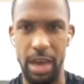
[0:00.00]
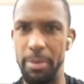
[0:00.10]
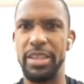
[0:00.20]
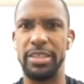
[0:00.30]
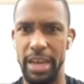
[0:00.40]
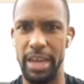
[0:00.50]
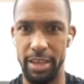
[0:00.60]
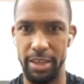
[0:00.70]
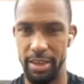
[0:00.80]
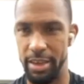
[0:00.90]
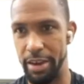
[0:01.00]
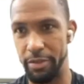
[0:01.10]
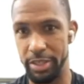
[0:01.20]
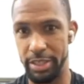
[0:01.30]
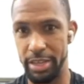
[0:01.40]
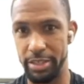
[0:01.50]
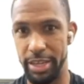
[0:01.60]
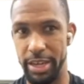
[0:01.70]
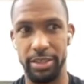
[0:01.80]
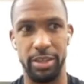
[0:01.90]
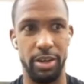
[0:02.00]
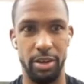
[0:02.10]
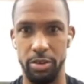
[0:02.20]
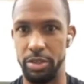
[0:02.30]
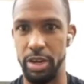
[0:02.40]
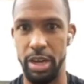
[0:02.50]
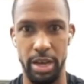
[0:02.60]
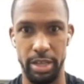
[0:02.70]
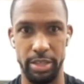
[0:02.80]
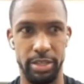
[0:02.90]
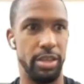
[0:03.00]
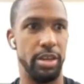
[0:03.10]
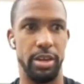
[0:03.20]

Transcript: I'm excited. Everyone's downstairs, her uncles, her aunts,